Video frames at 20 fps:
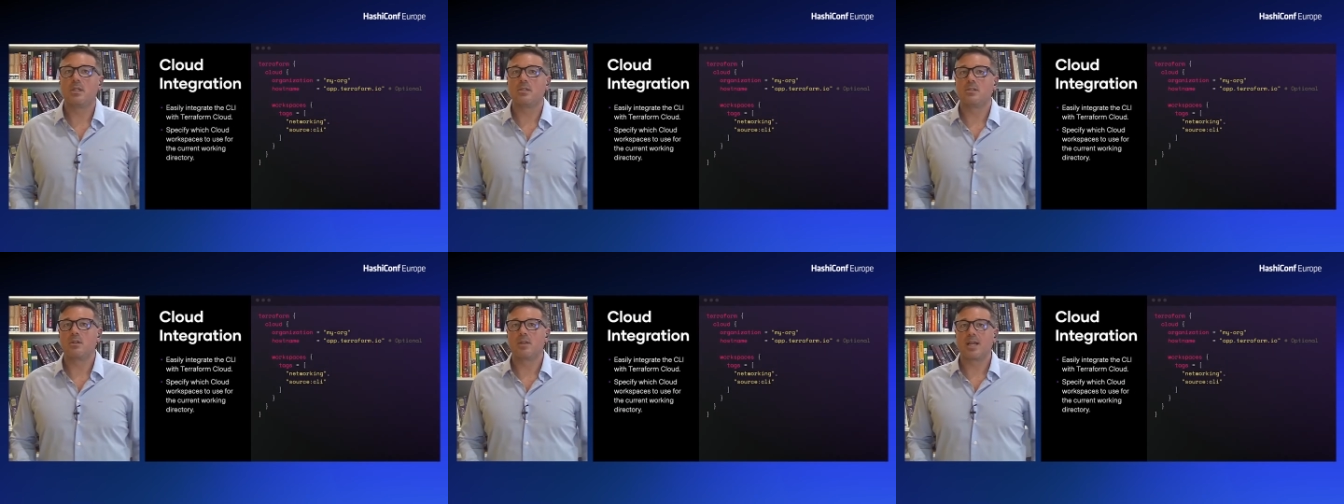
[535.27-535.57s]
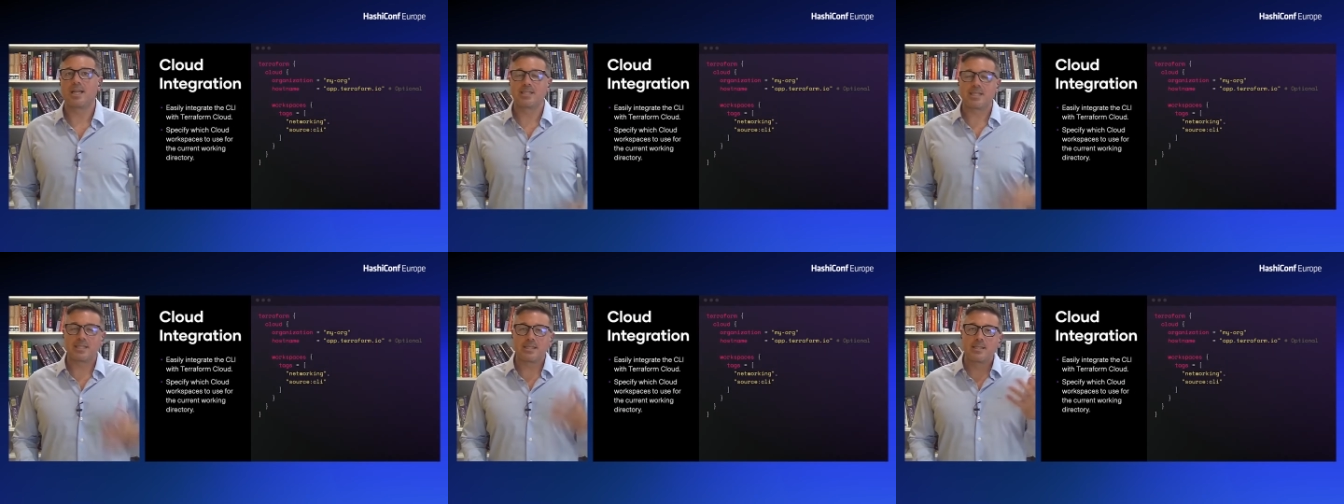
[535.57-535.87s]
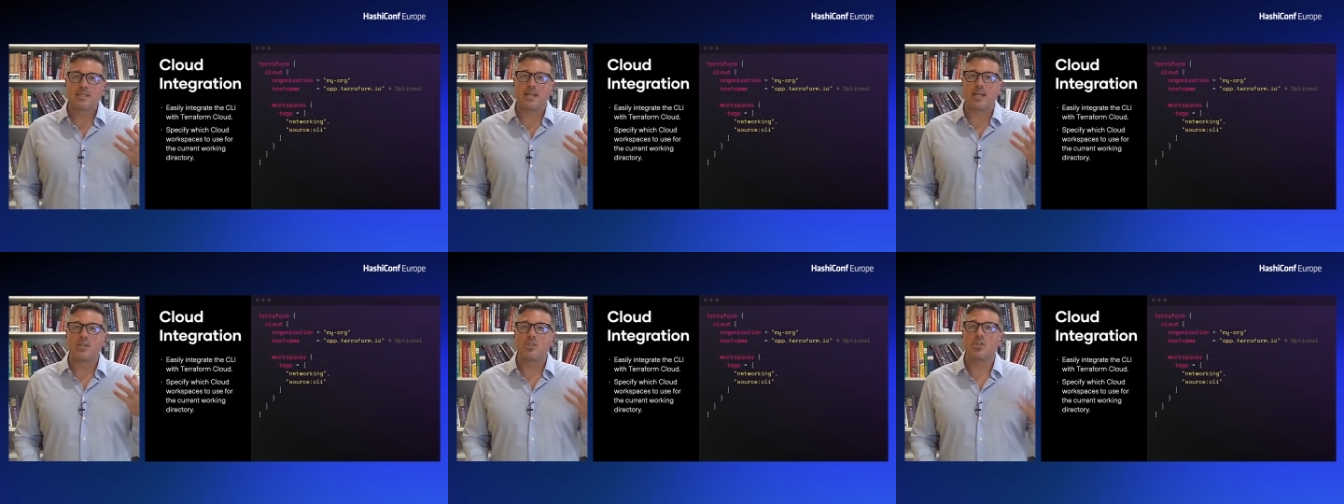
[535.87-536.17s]
And so that's
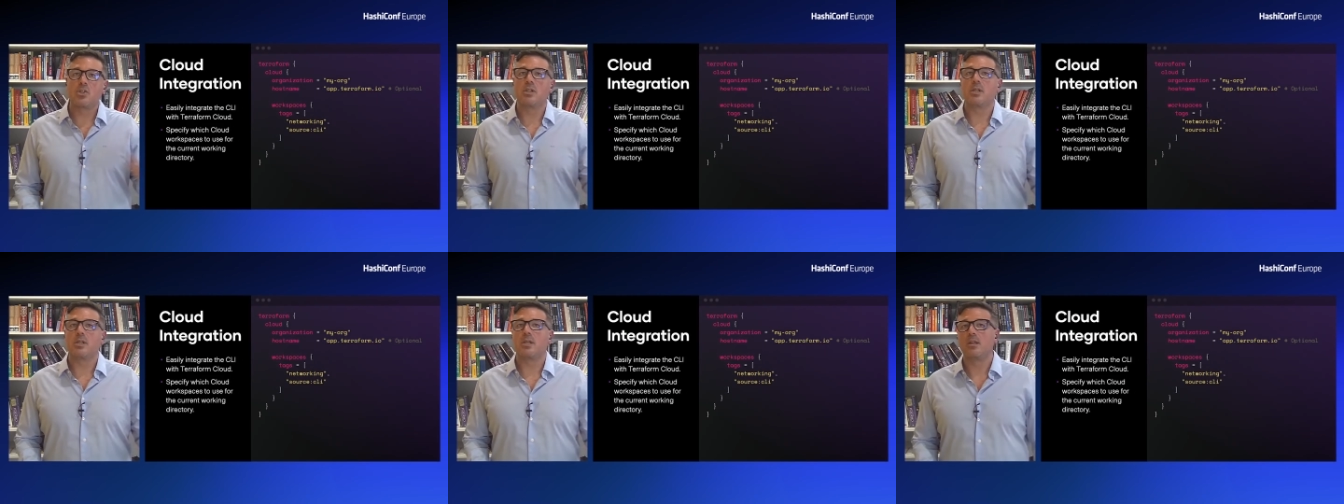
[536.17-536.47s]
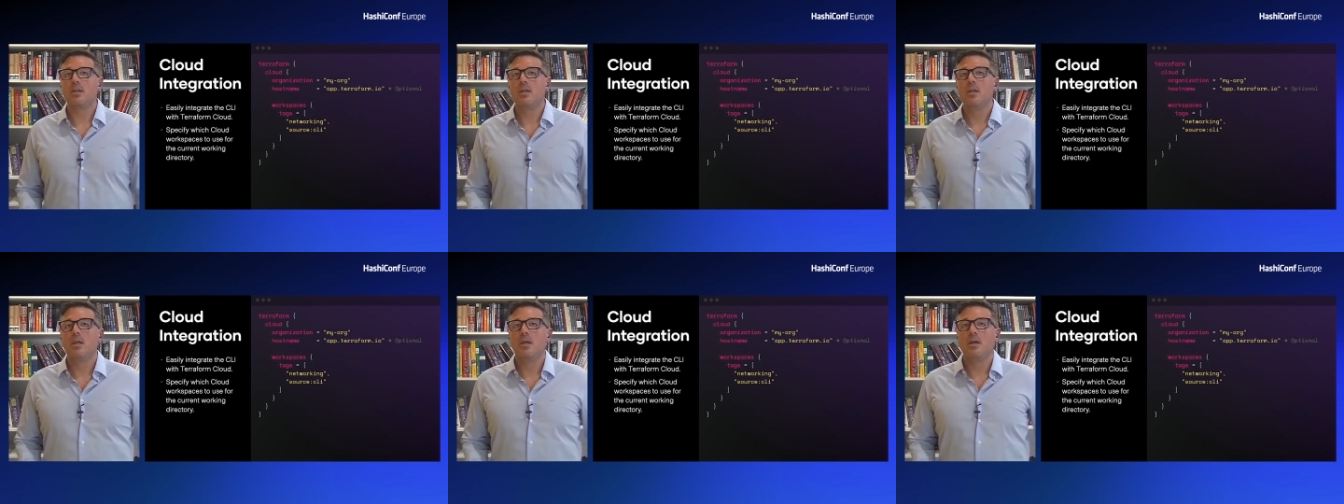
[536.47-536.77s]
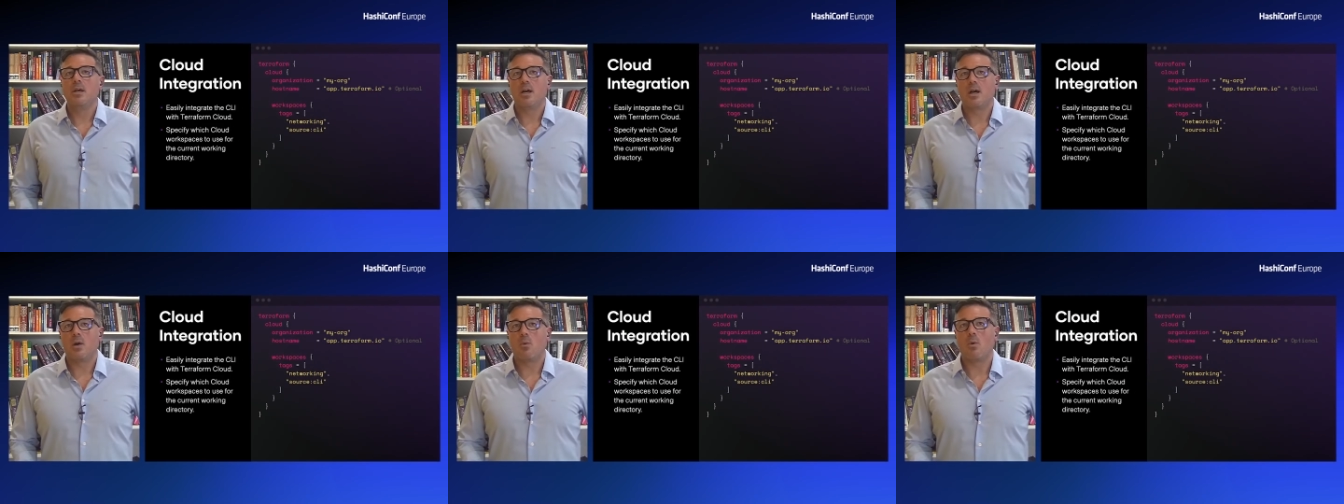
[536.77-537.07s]
essentially
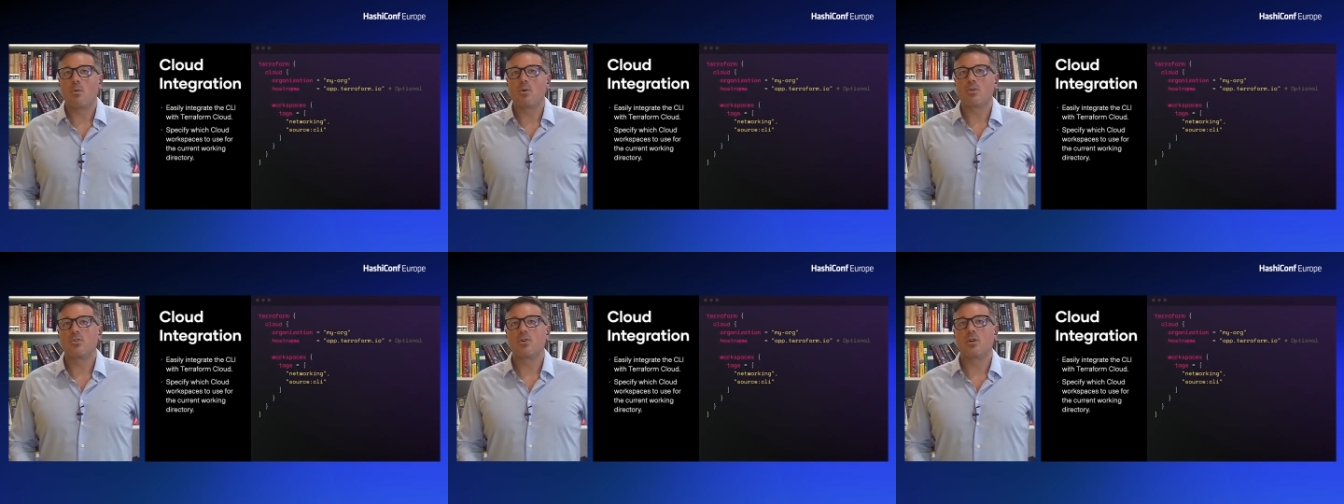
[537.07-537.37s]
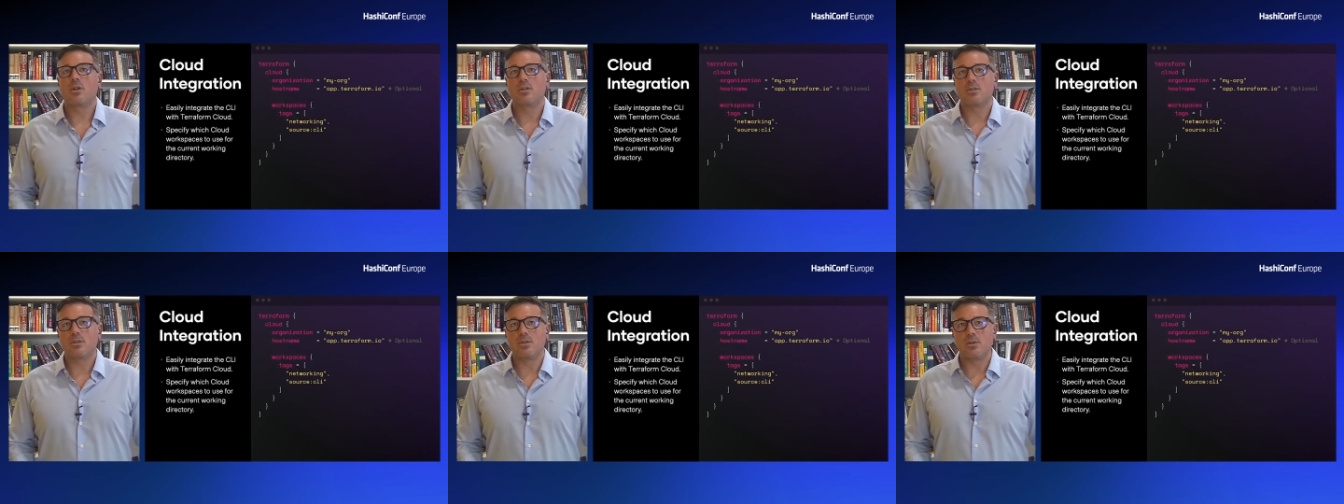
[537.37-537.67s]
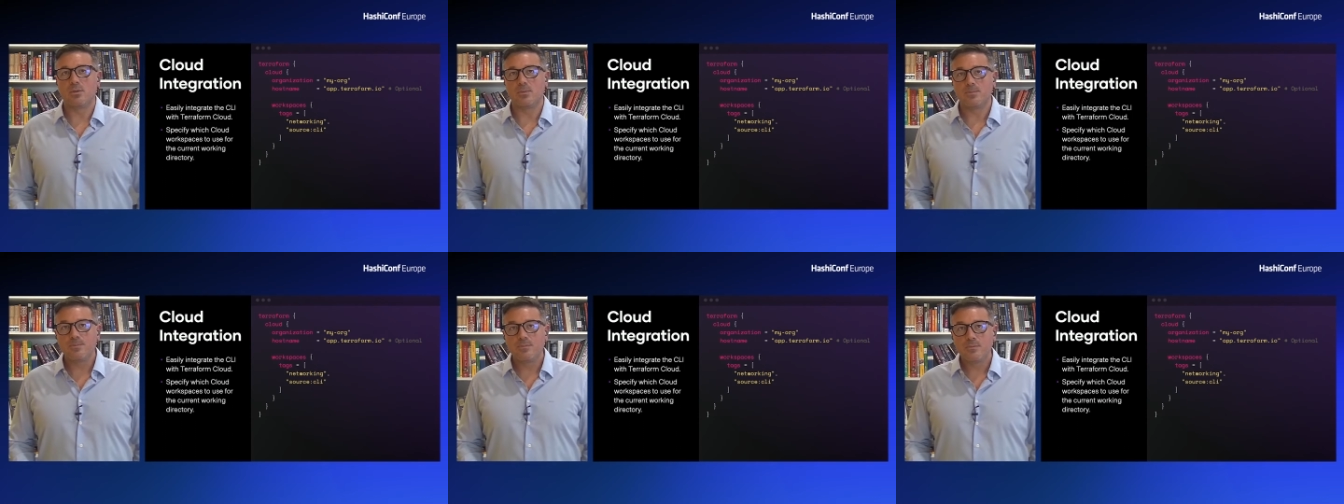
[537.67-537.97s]
uh, what we're trying to
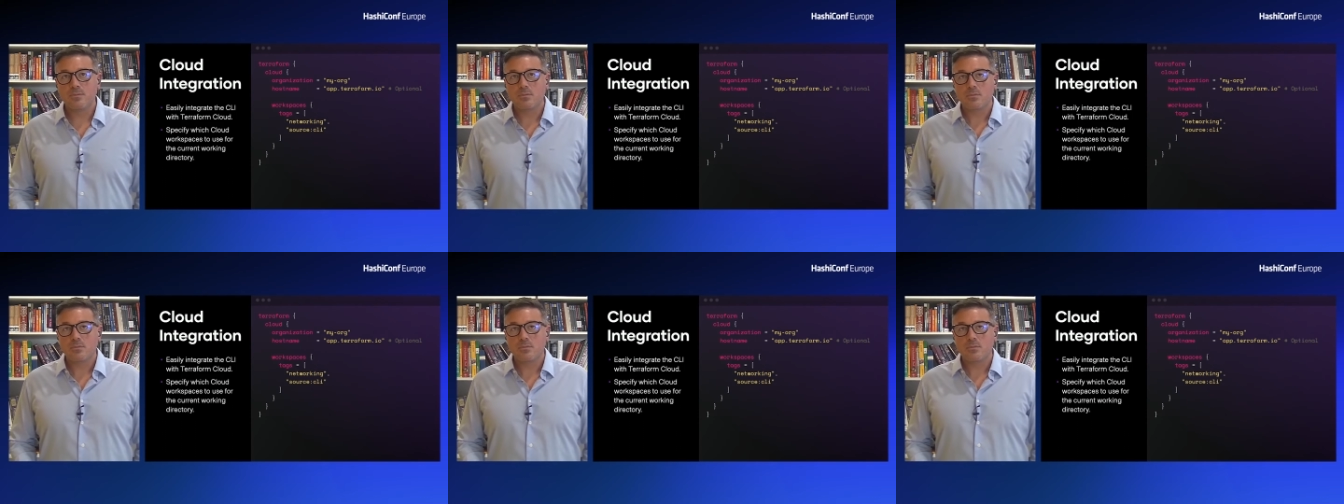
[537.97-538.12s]
do.